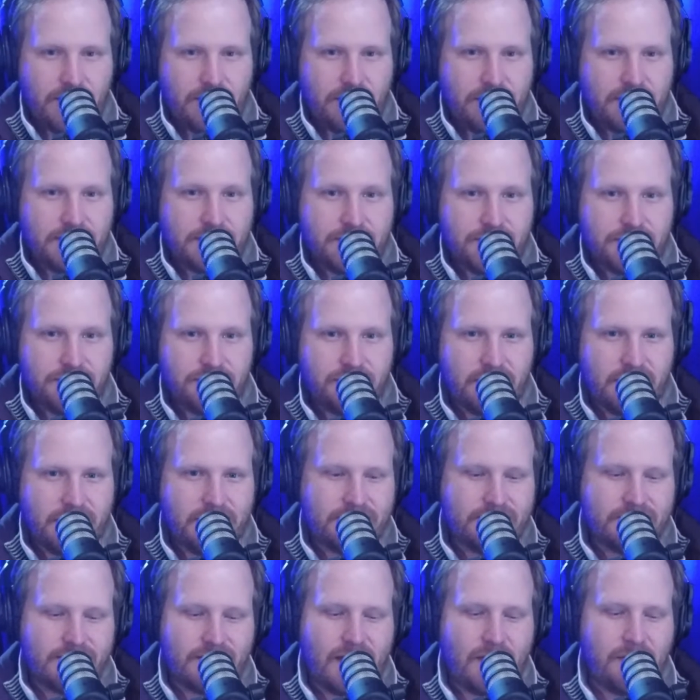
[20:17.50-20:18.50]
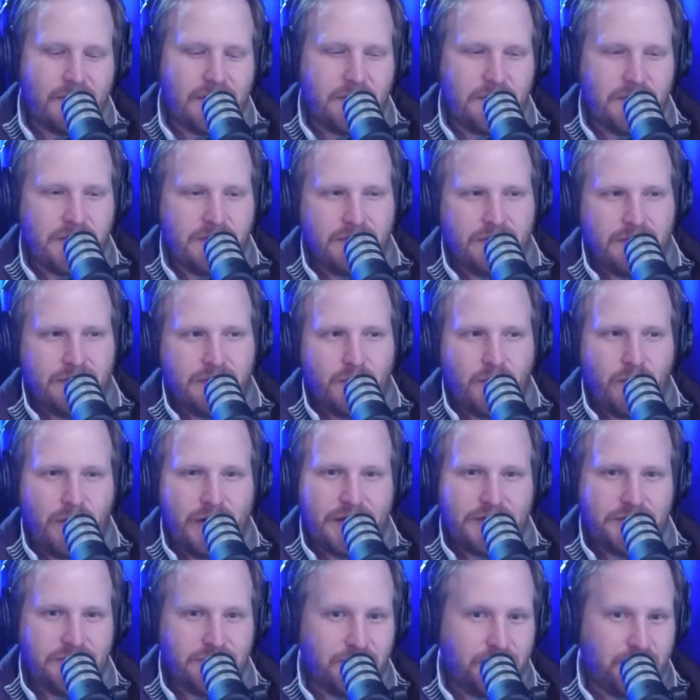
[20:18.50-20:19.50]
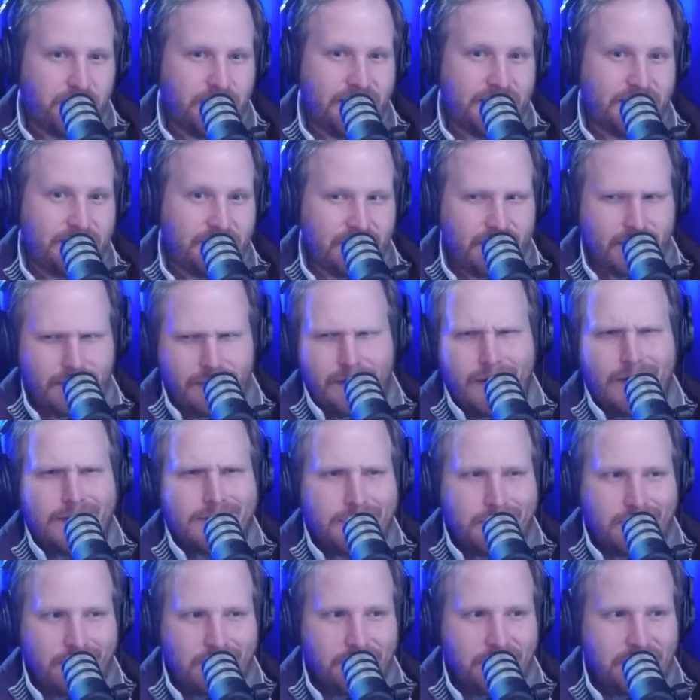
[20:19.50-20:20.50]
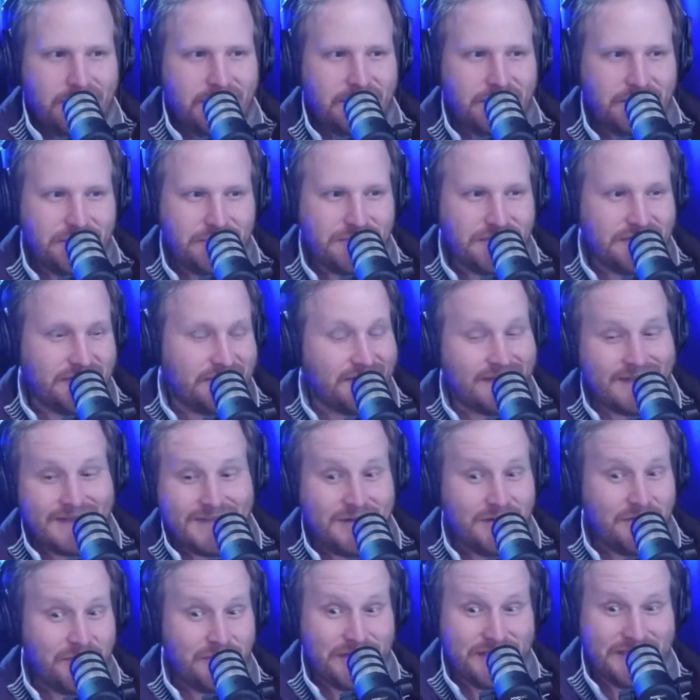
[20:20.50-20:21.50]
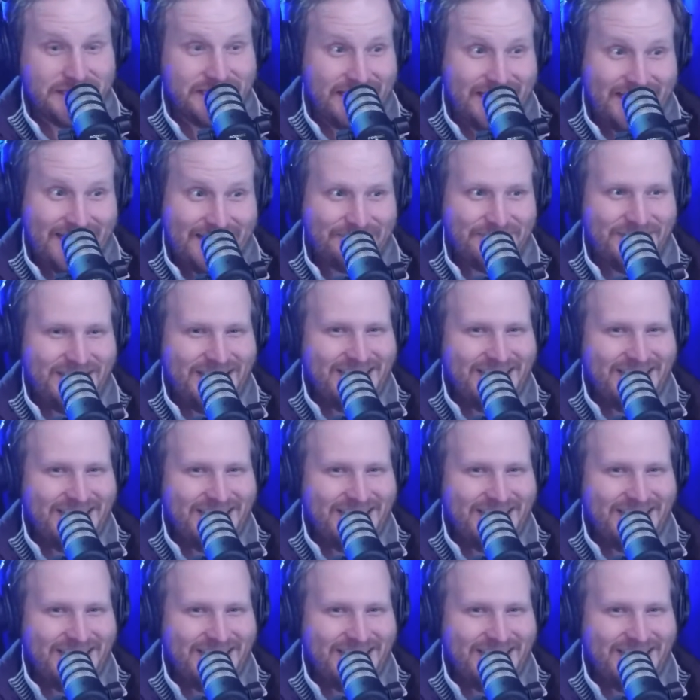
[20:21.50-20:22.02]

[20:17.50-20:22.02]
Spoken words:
end too, right? How many people are way too quick to be like, God's calling me to do this? Like, no, he's not, man.